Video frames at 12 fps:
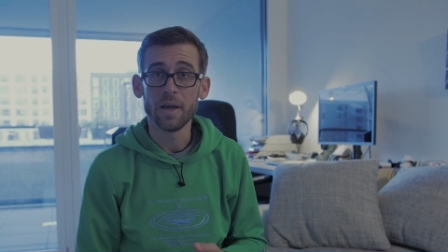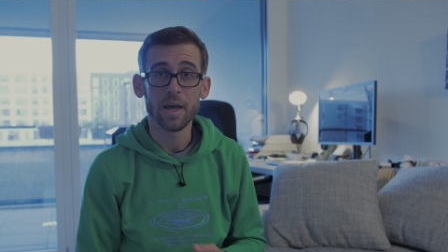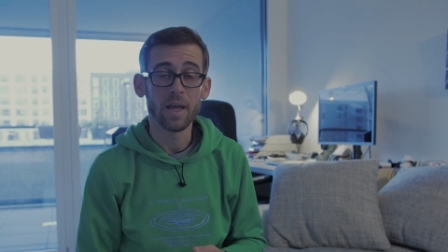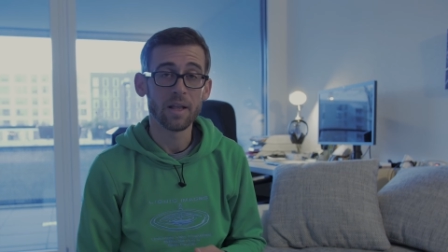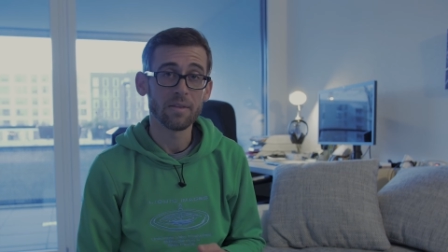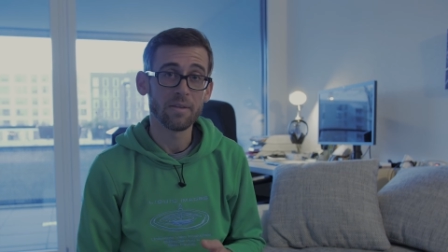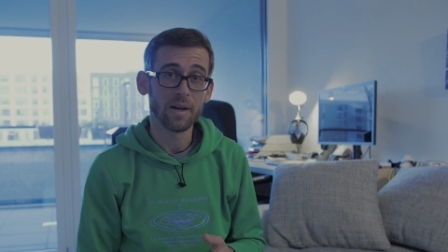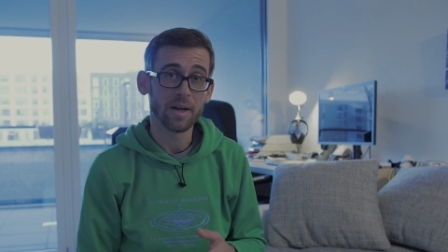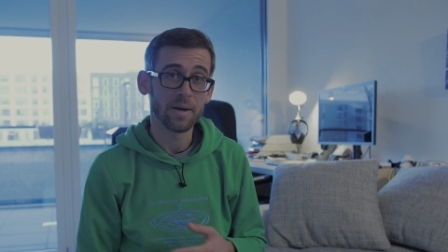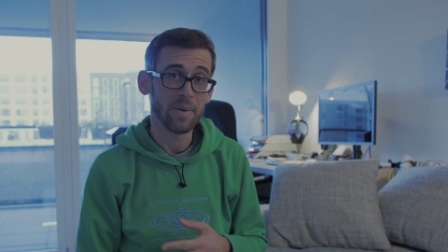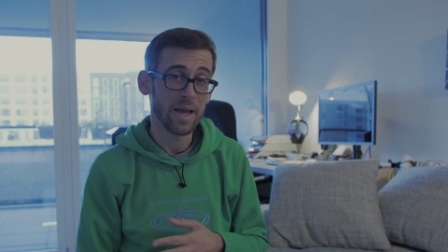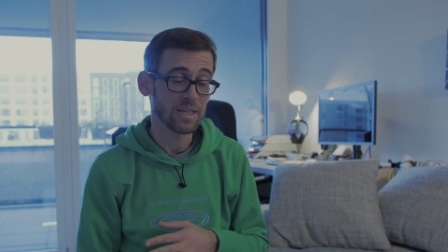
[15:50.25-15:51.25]
it
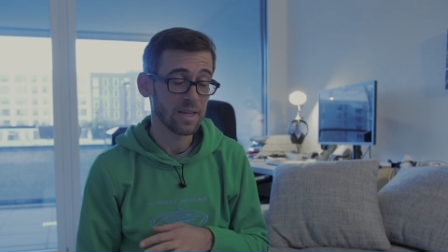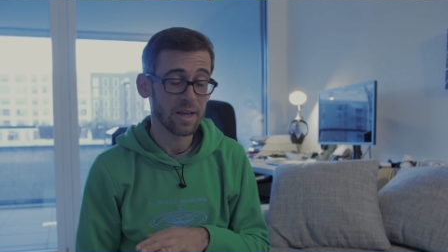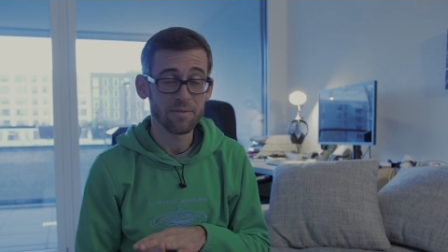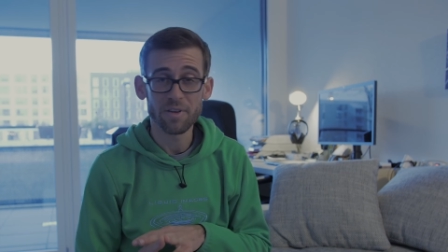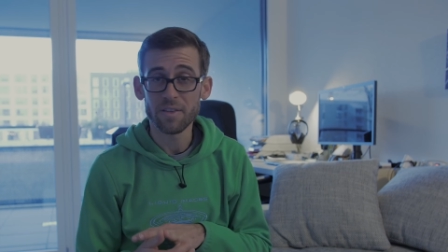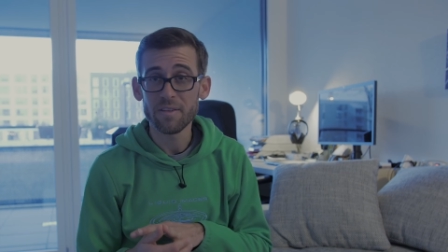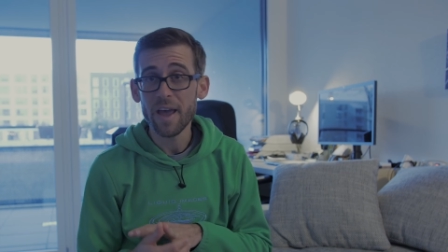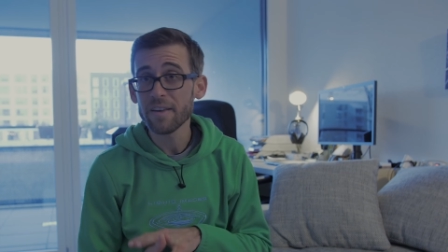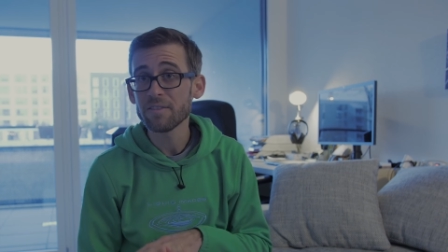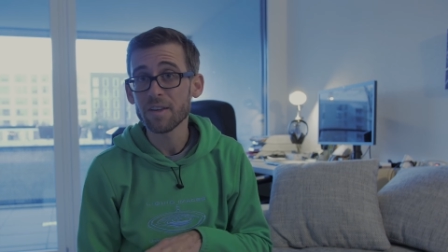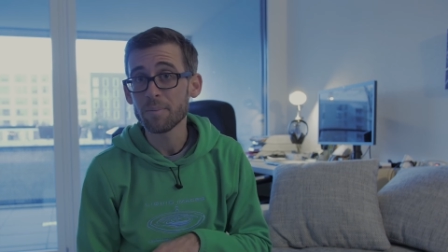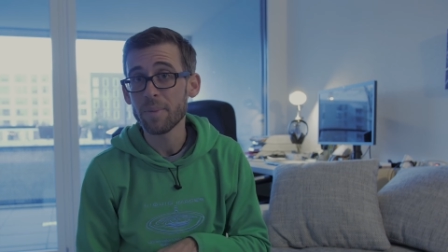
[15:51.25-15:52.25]
has a
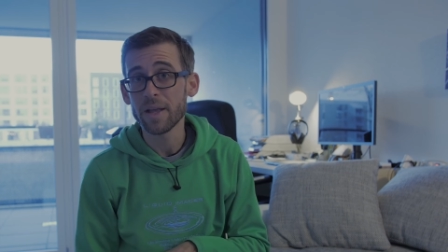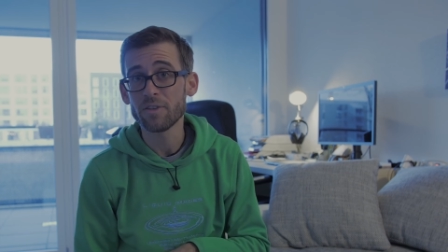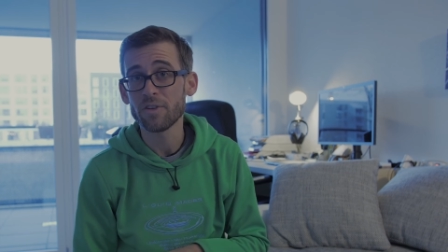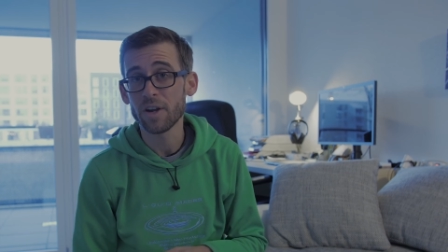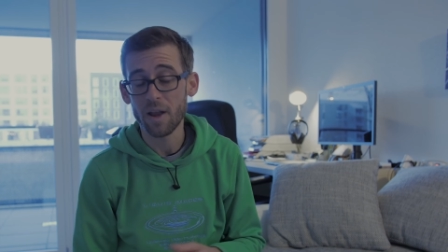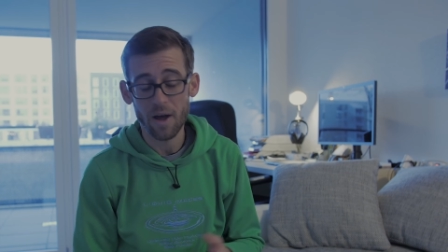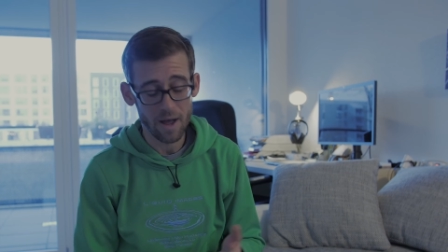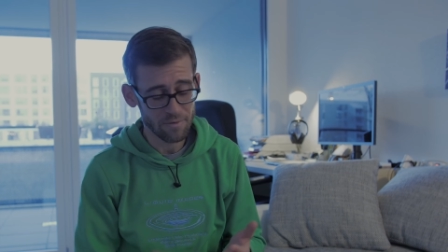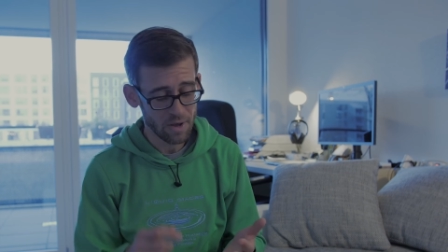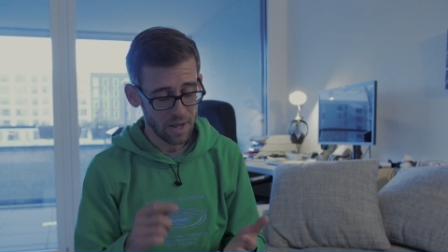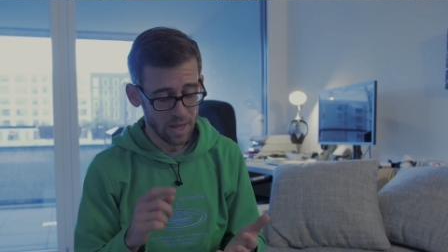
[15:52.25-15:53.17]
fantastic battery life,